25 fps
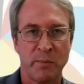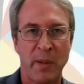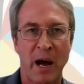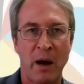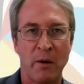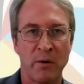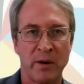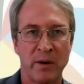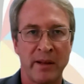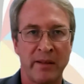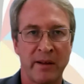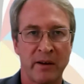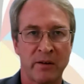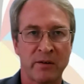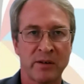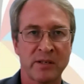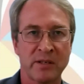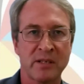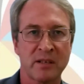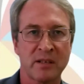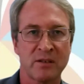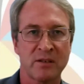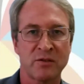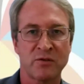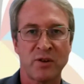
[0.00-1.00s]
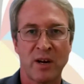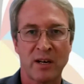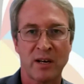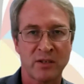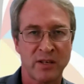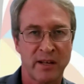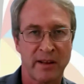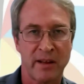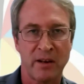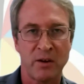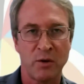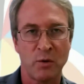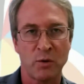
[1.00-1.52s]
which is bound in the crystal
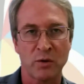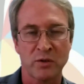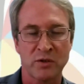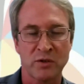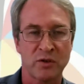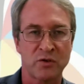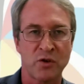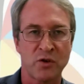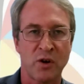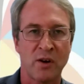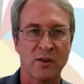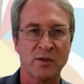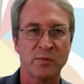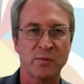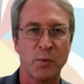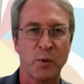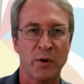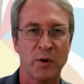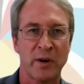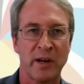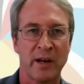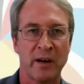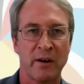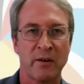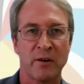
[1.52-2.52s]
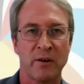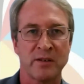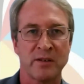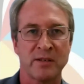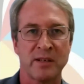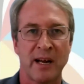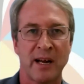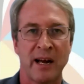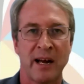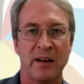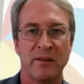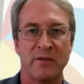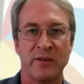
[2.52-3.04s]
structure that you're also transporting
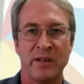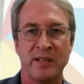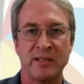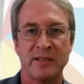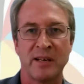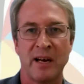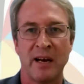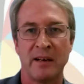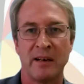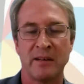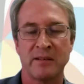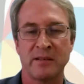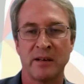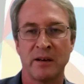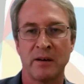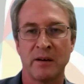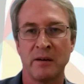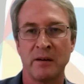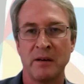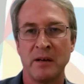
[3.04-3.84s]
across the countryside.